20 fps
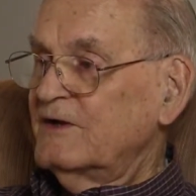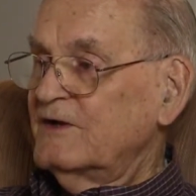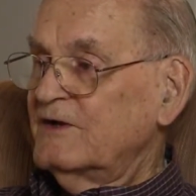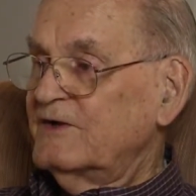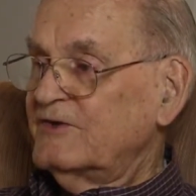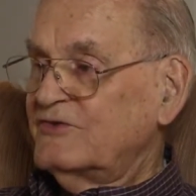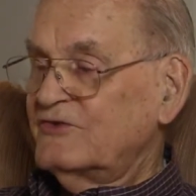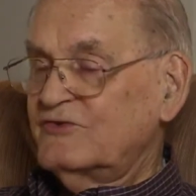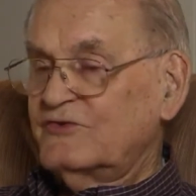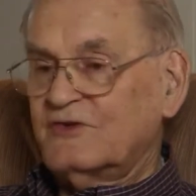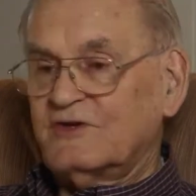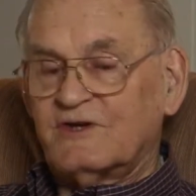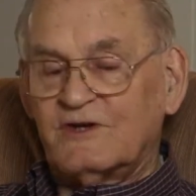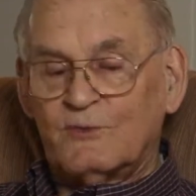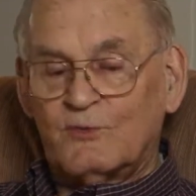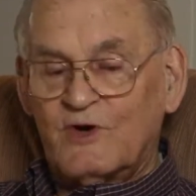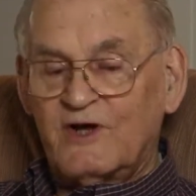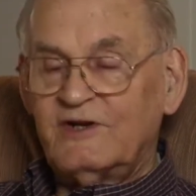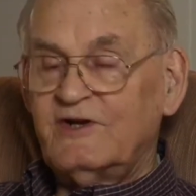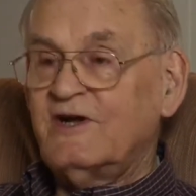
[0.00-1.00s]
this
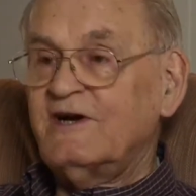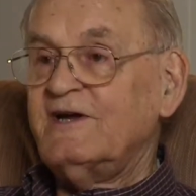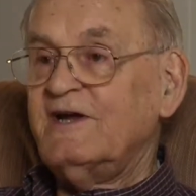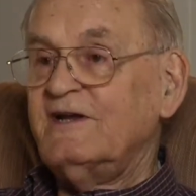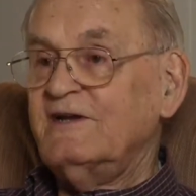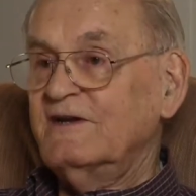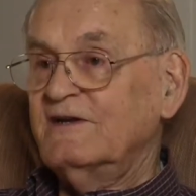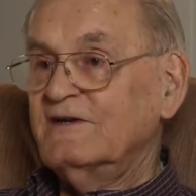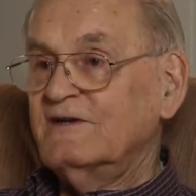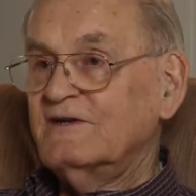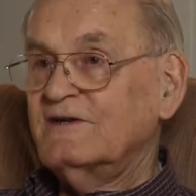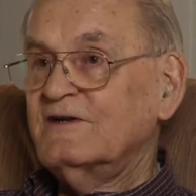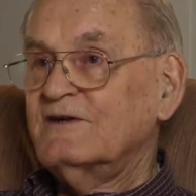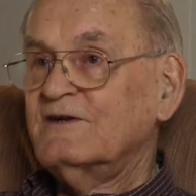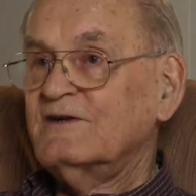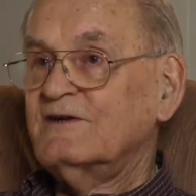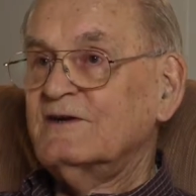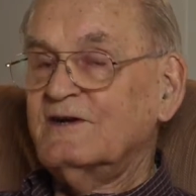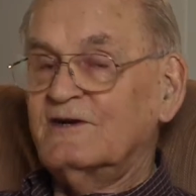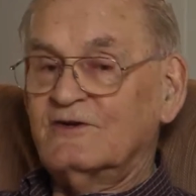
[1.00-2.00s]
one night,
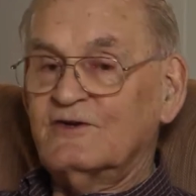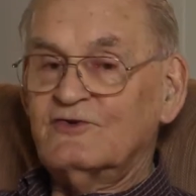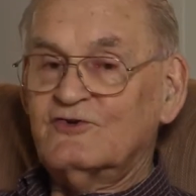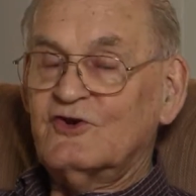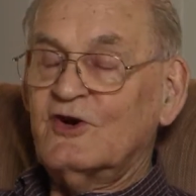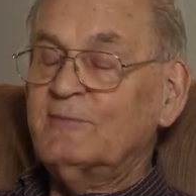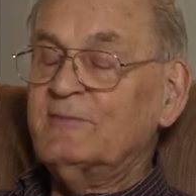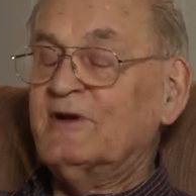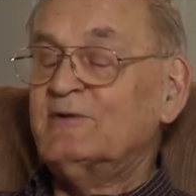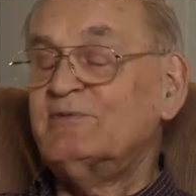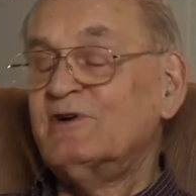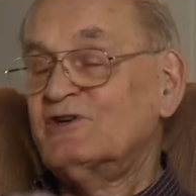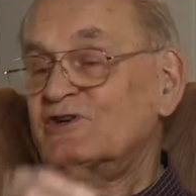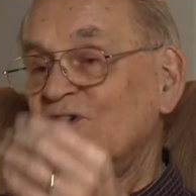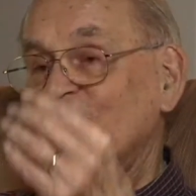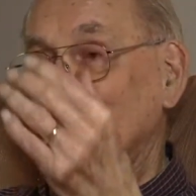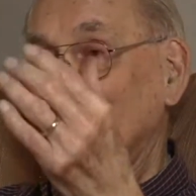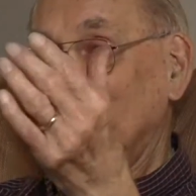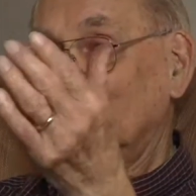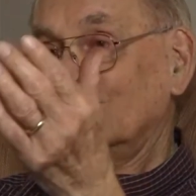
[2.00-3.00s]
a German
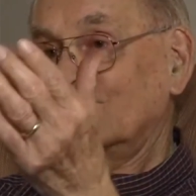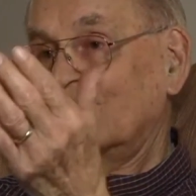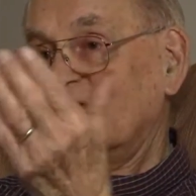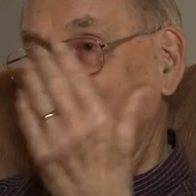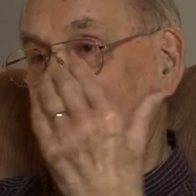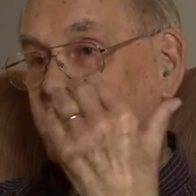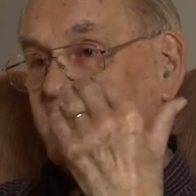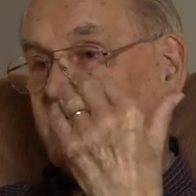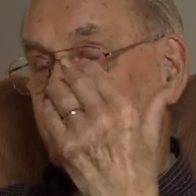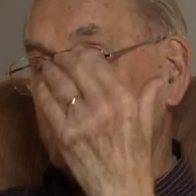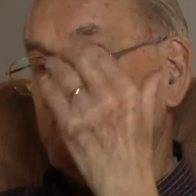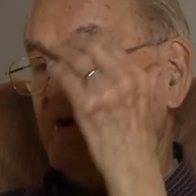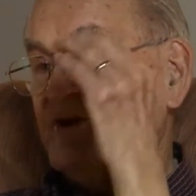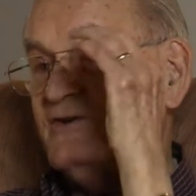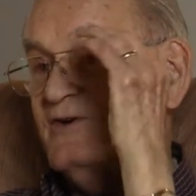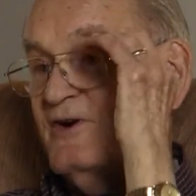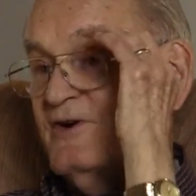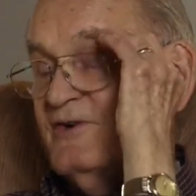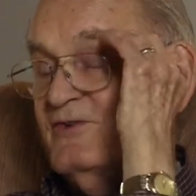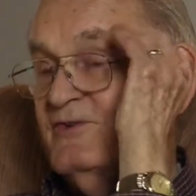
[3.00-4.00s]
patrol tried to come
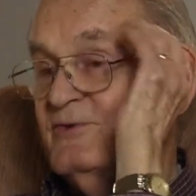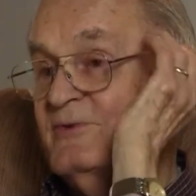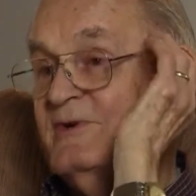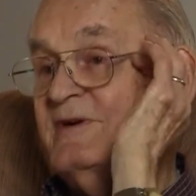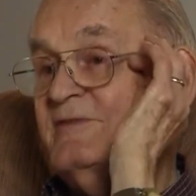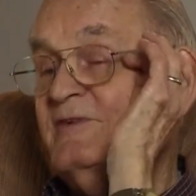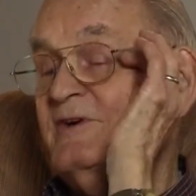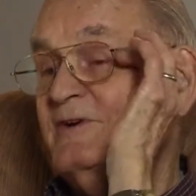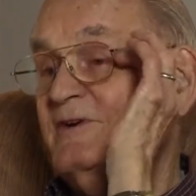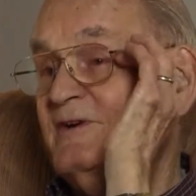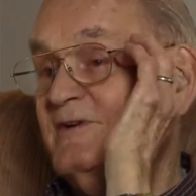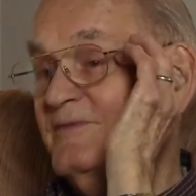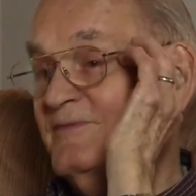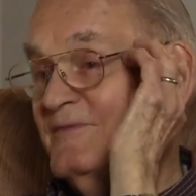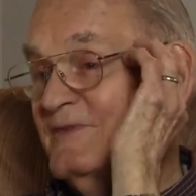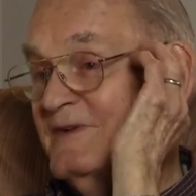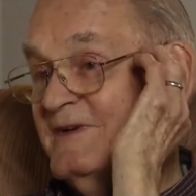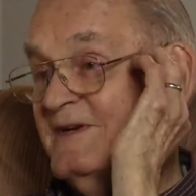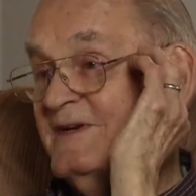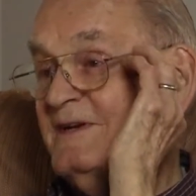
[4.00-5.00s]
across the river,
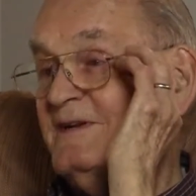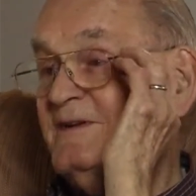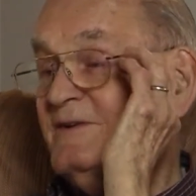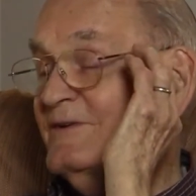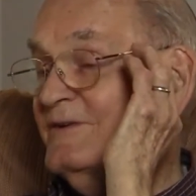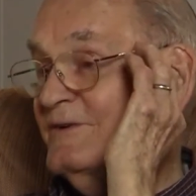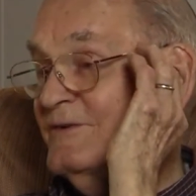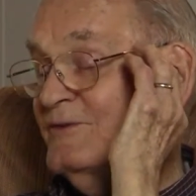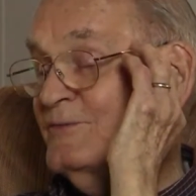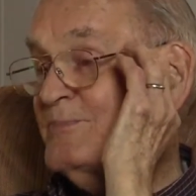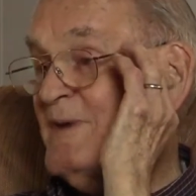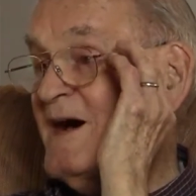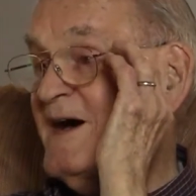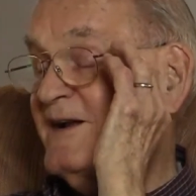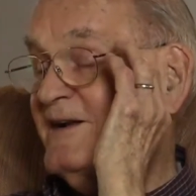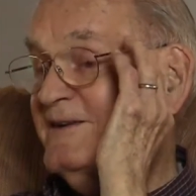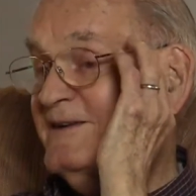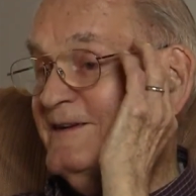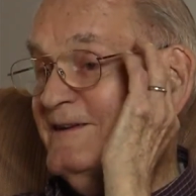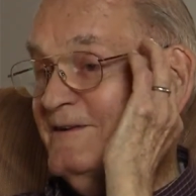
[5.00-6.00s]
and they
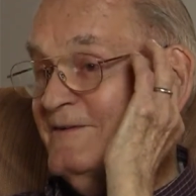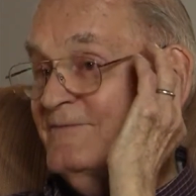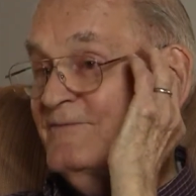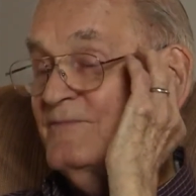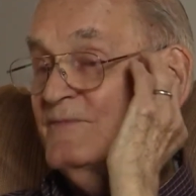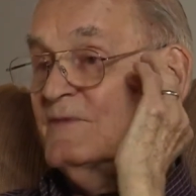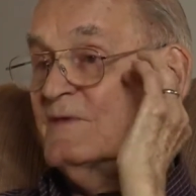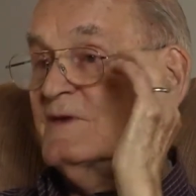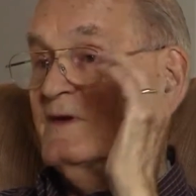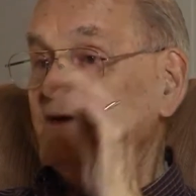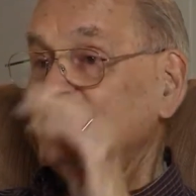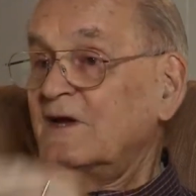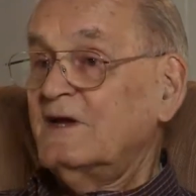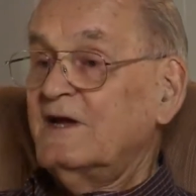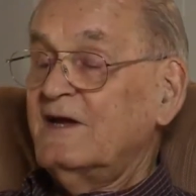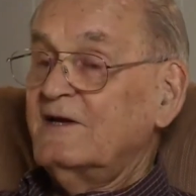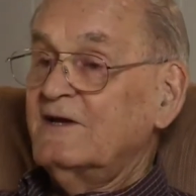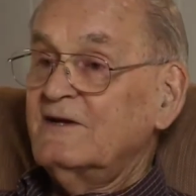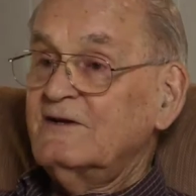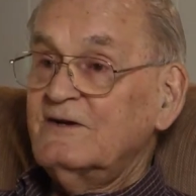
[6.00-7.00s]
spotted it.
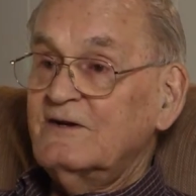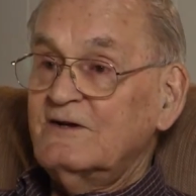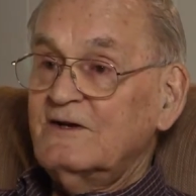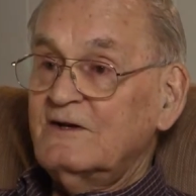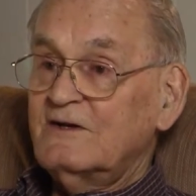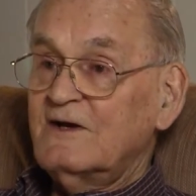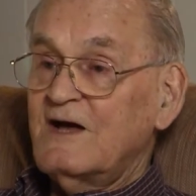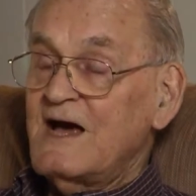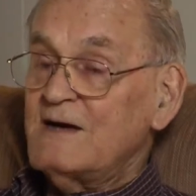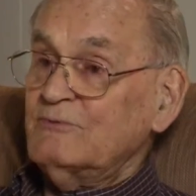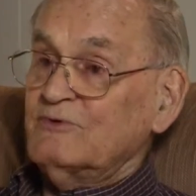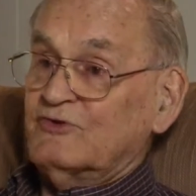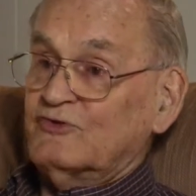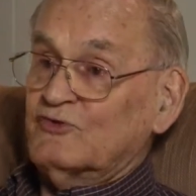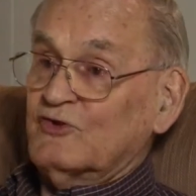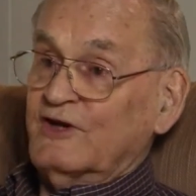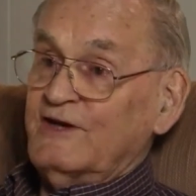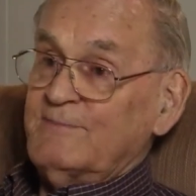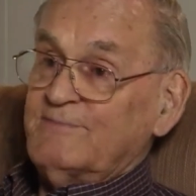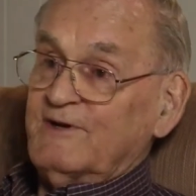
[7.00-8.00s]
And I was
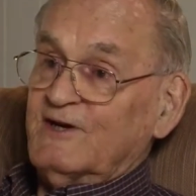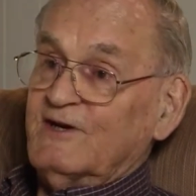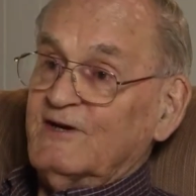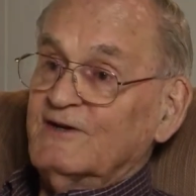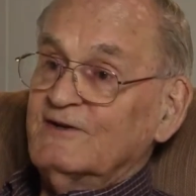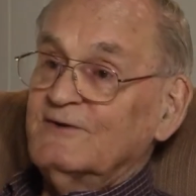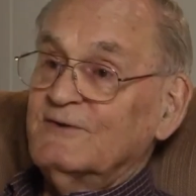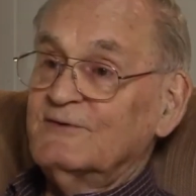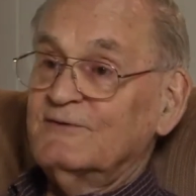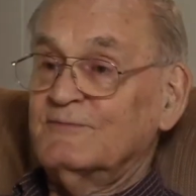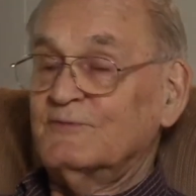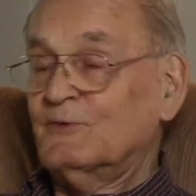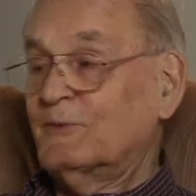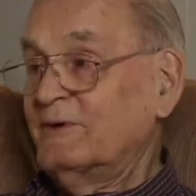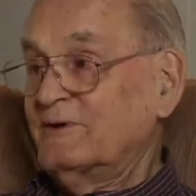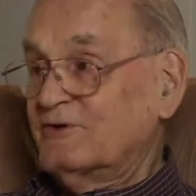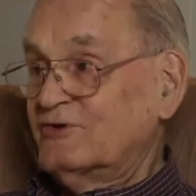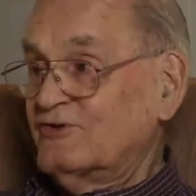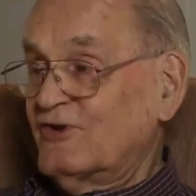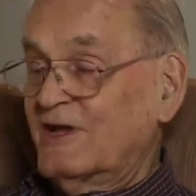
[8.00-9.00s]
sleeping.
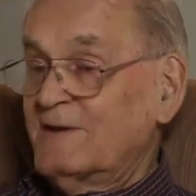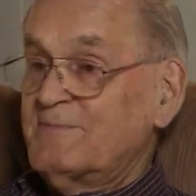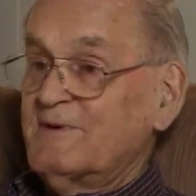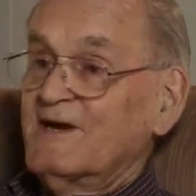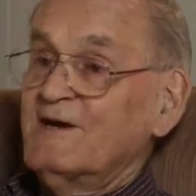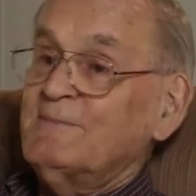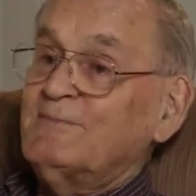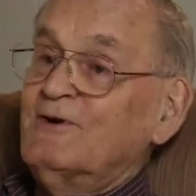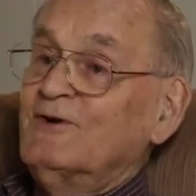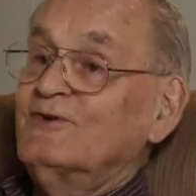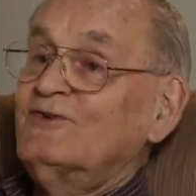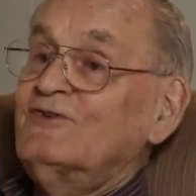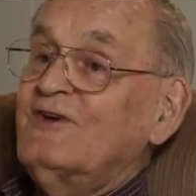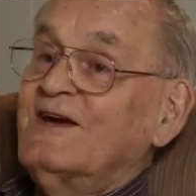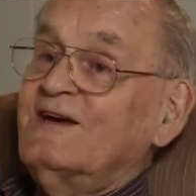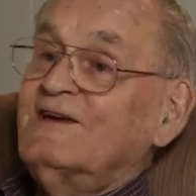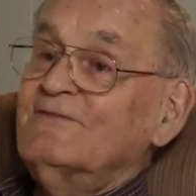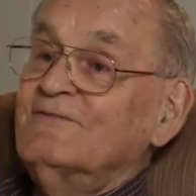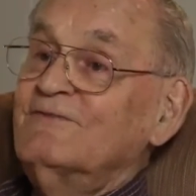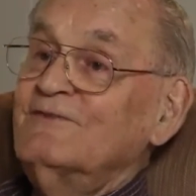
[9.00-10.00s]
We were sleeping up on the
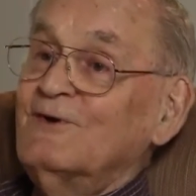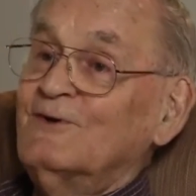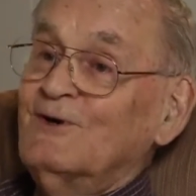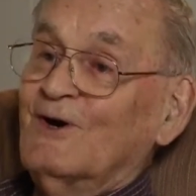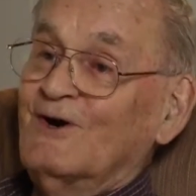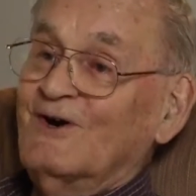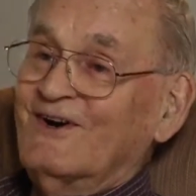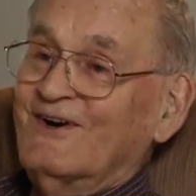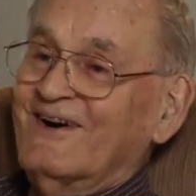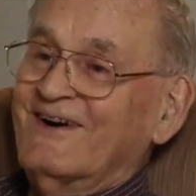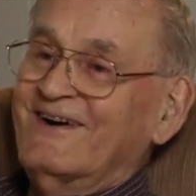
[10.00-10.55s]
second floor.